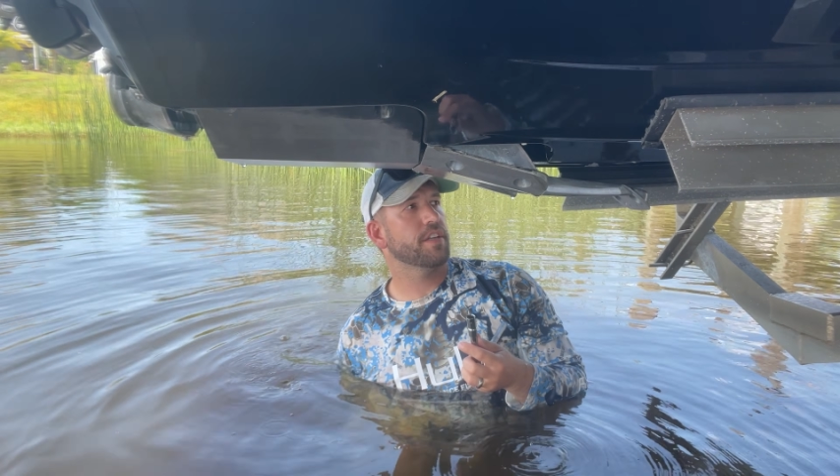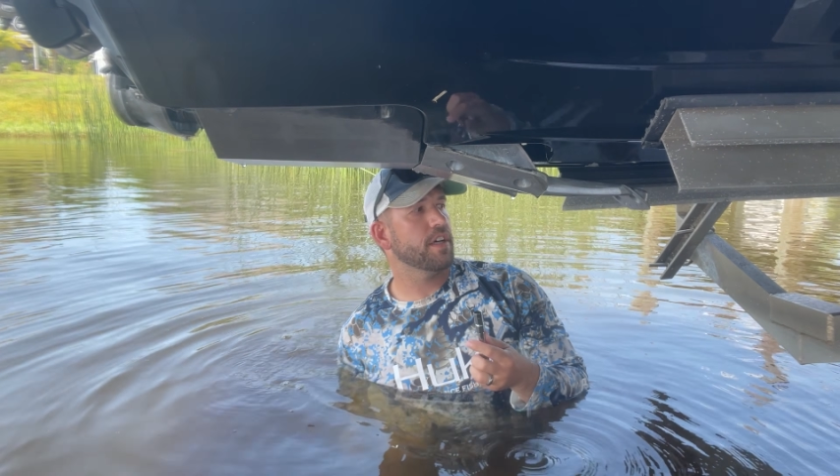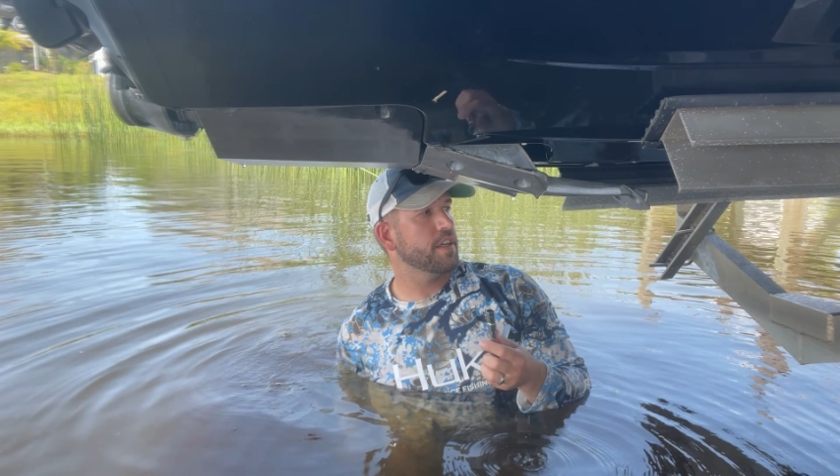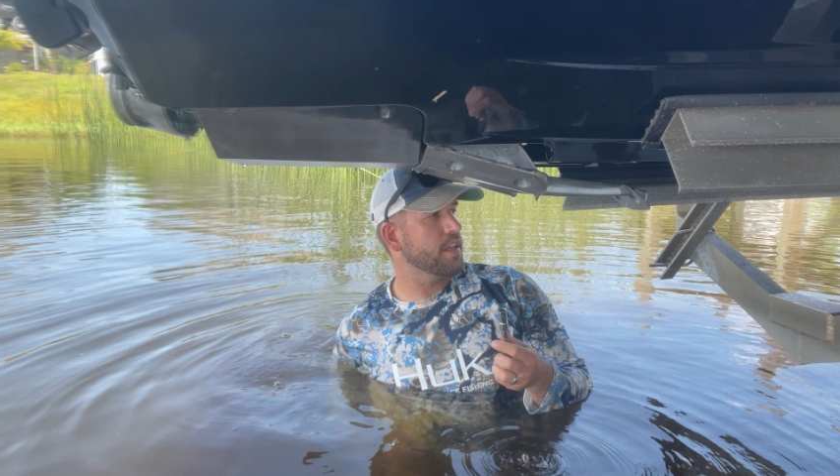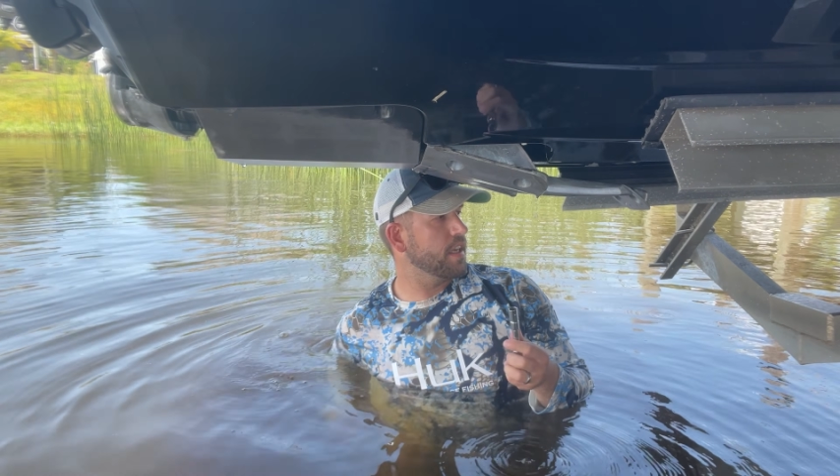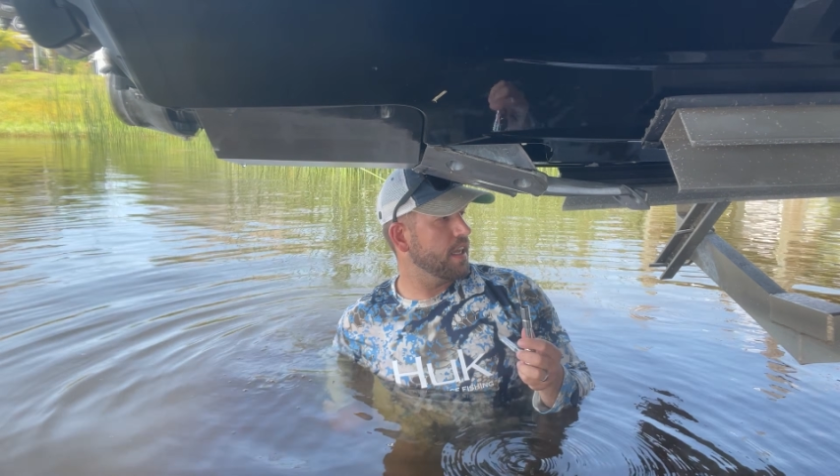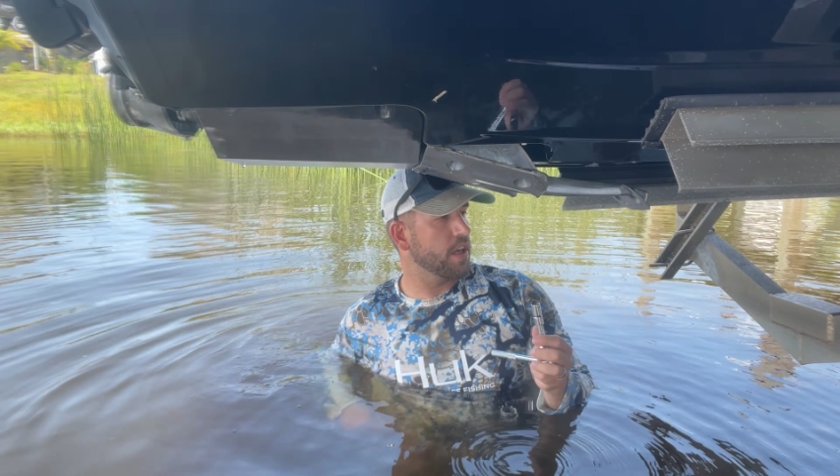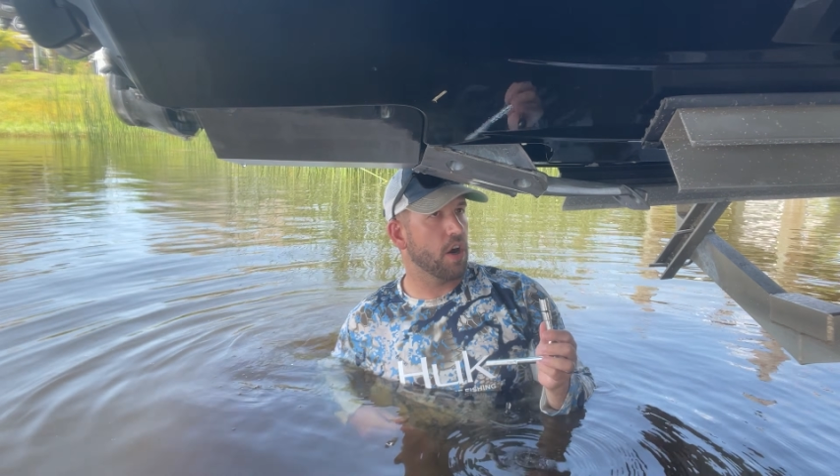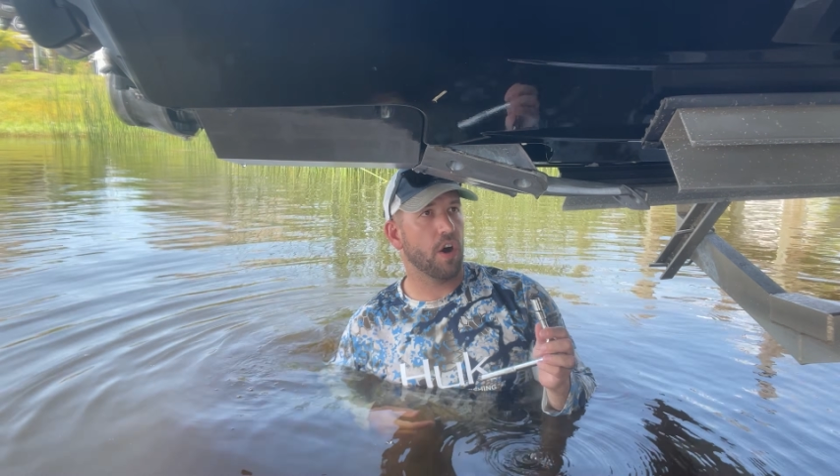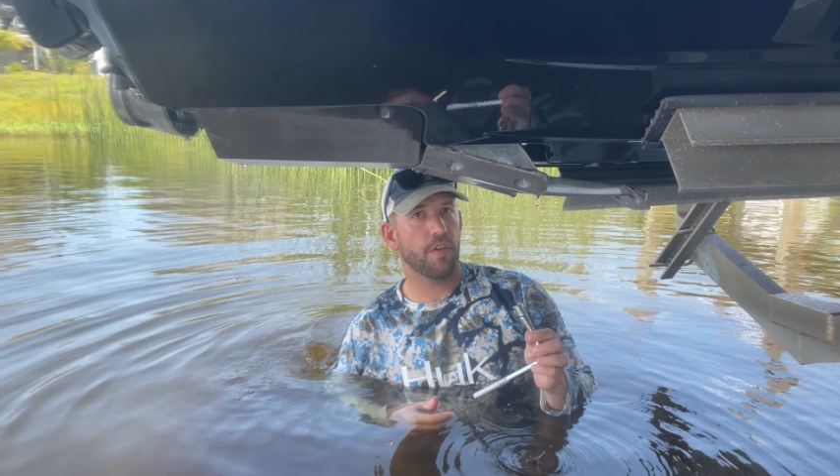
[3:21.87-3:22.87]
done
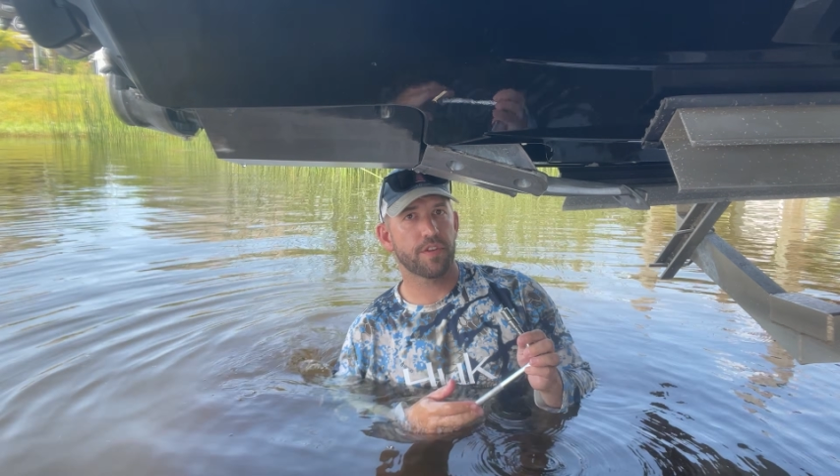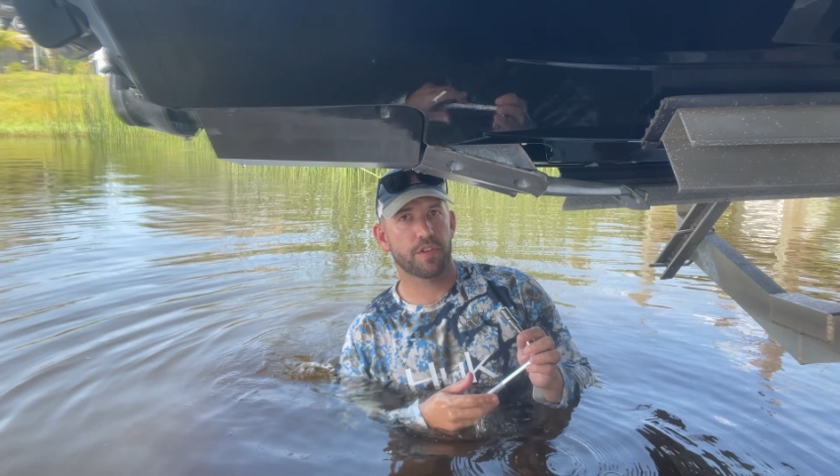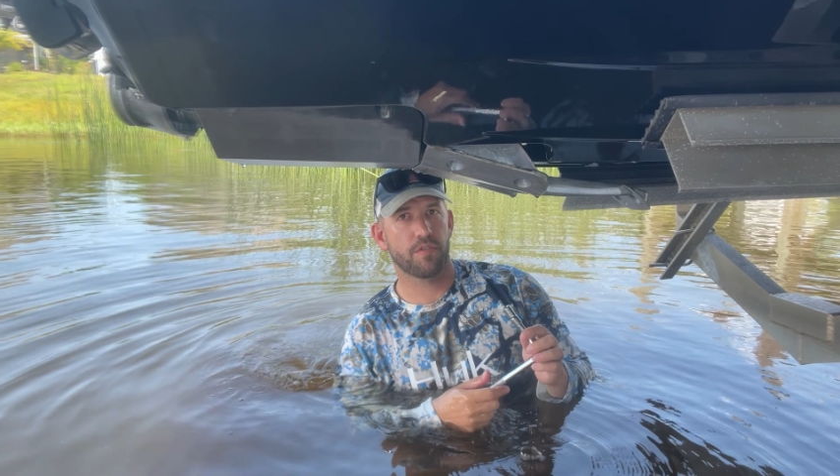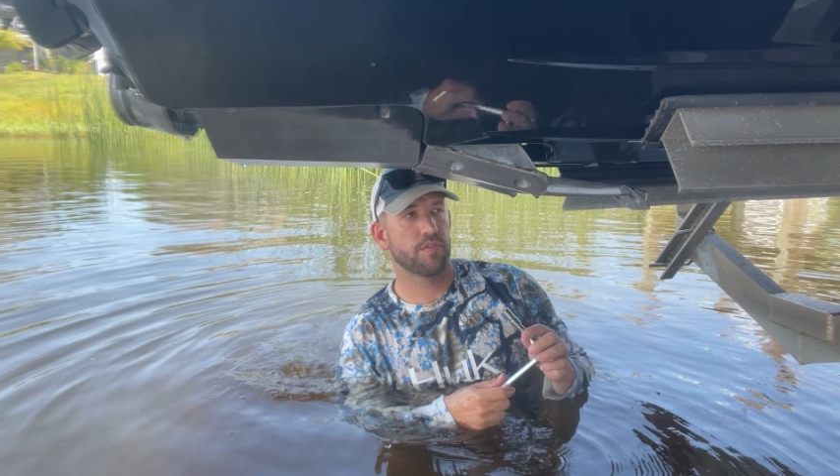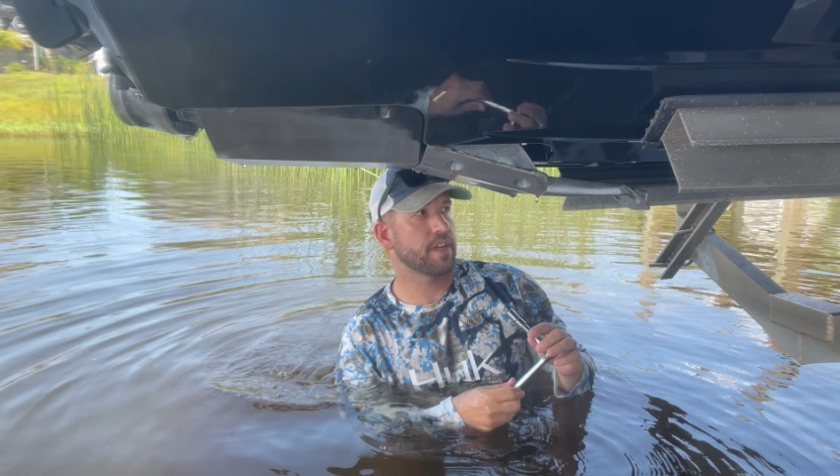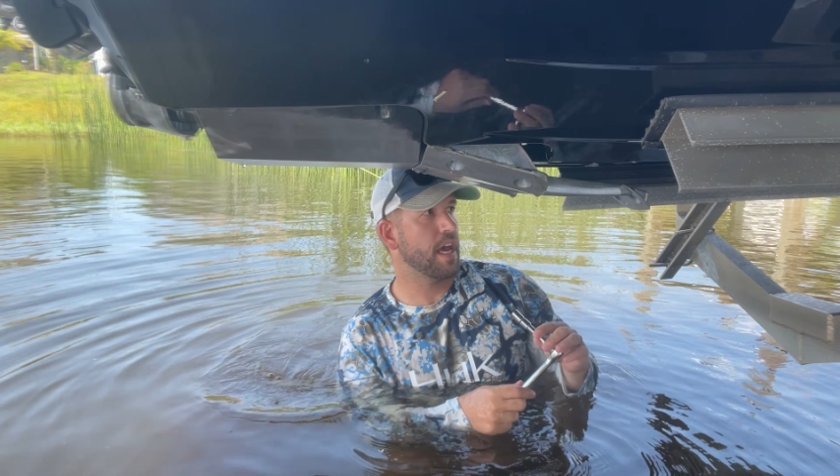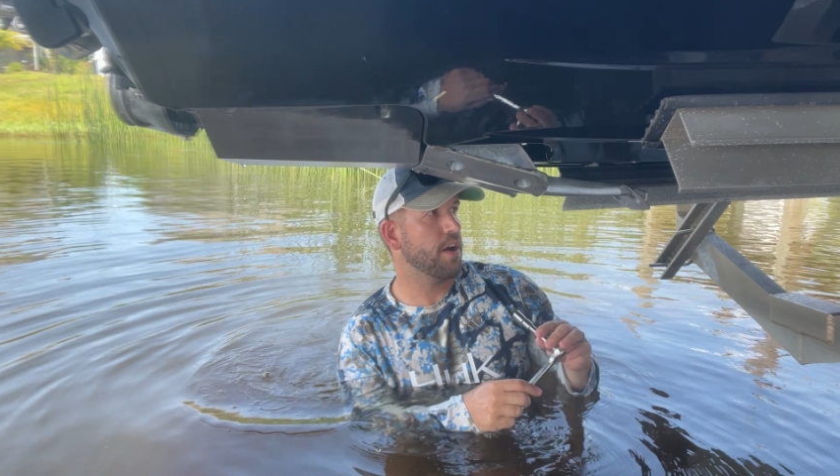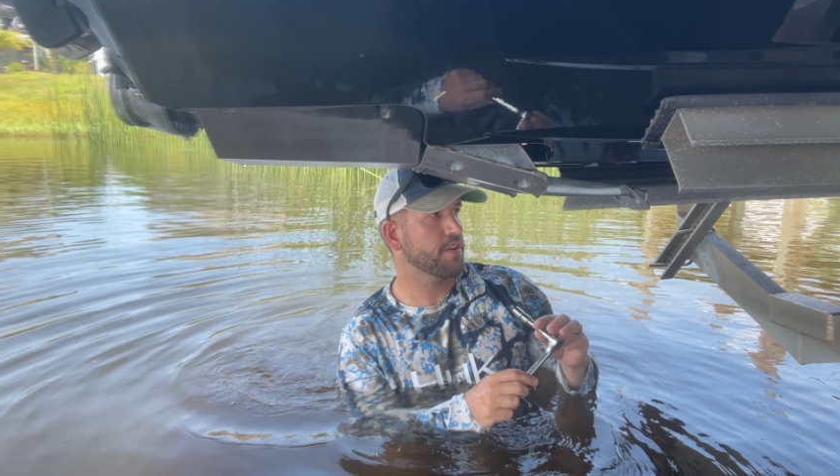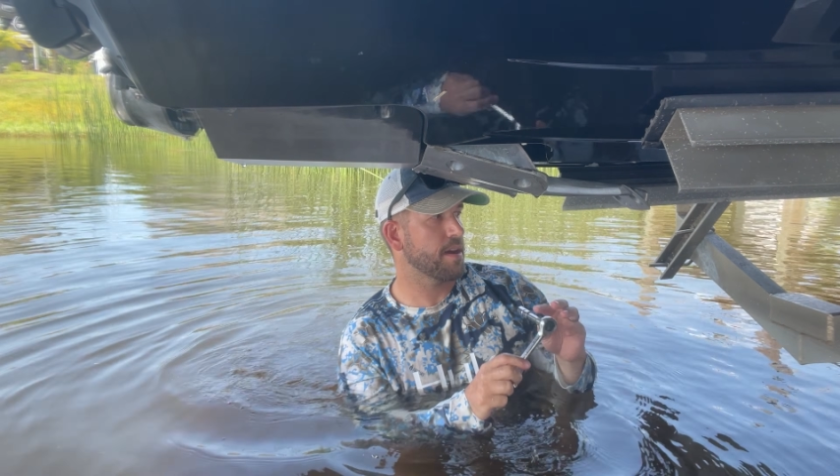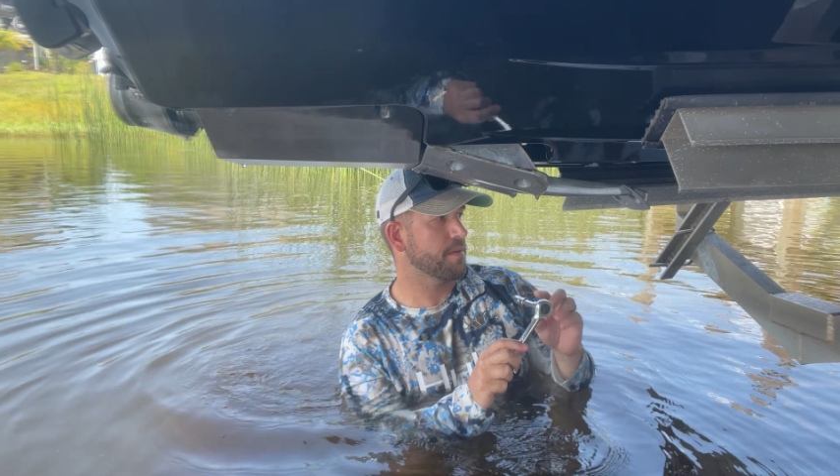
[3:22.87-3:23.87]
getting all the screws
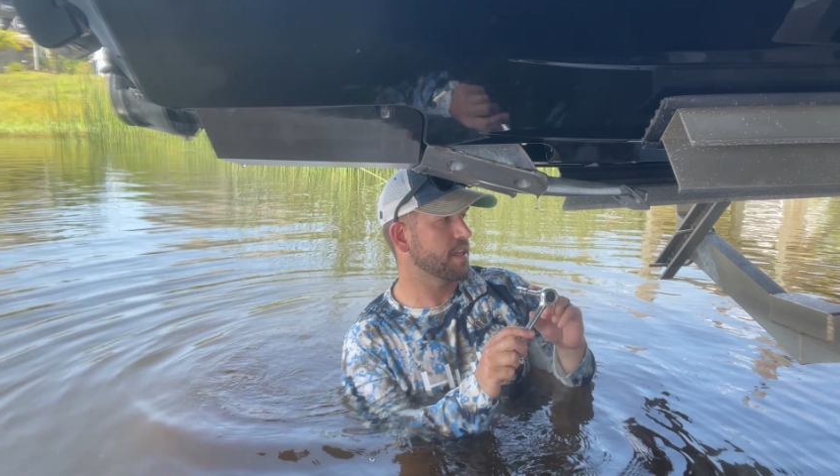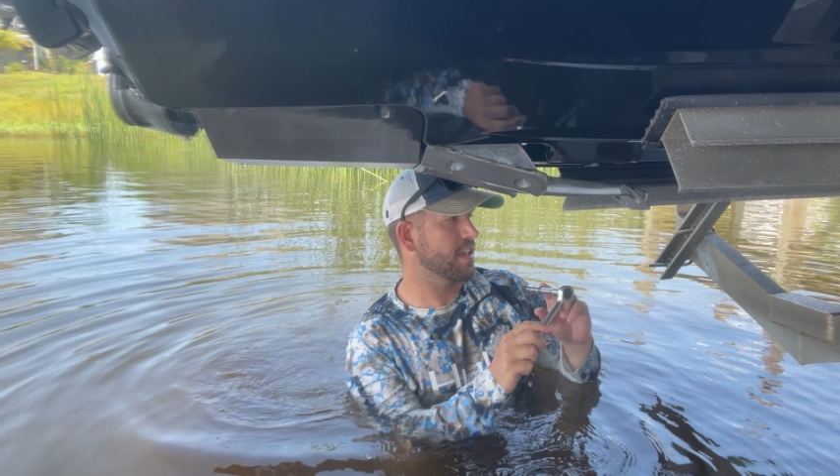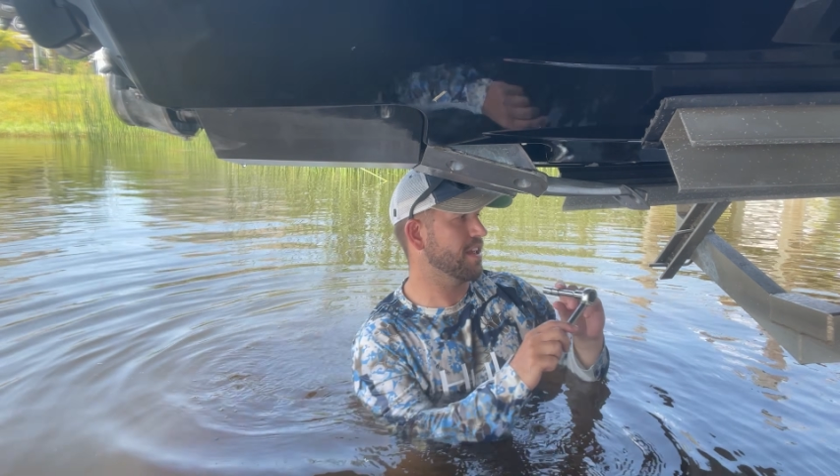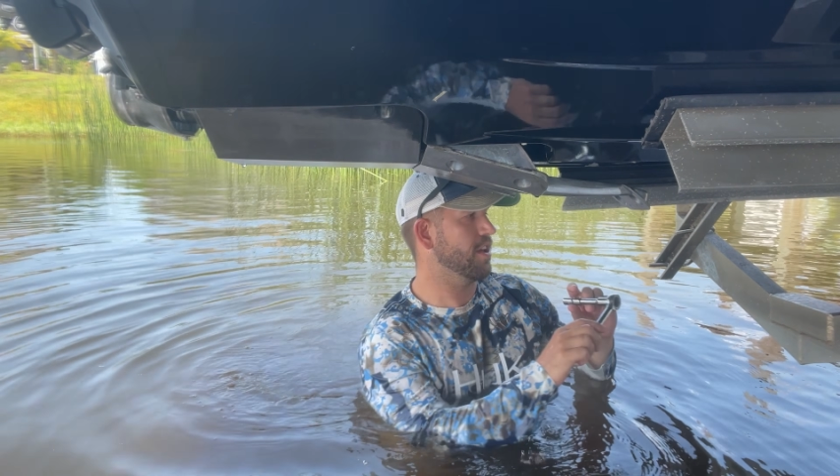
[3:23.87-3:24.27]
out, I'm gonna